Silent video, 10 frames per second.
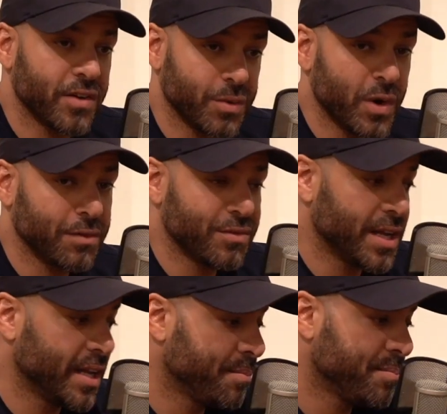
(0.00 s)
only one
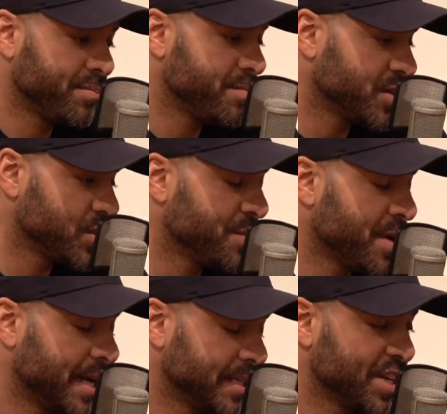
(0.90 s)
really, and most of
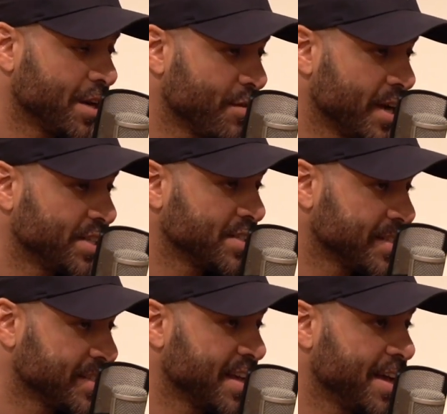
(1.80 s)
my generation's
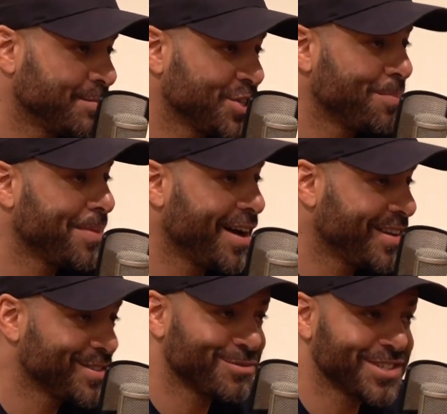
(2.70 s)
the same. John
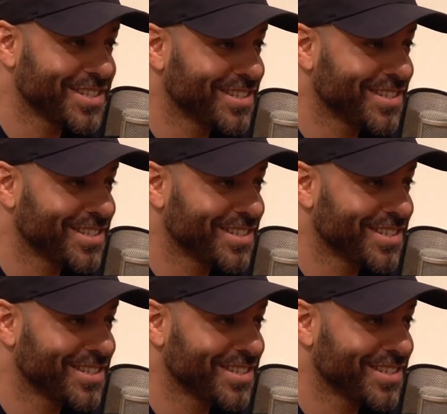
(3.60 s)
Barnes was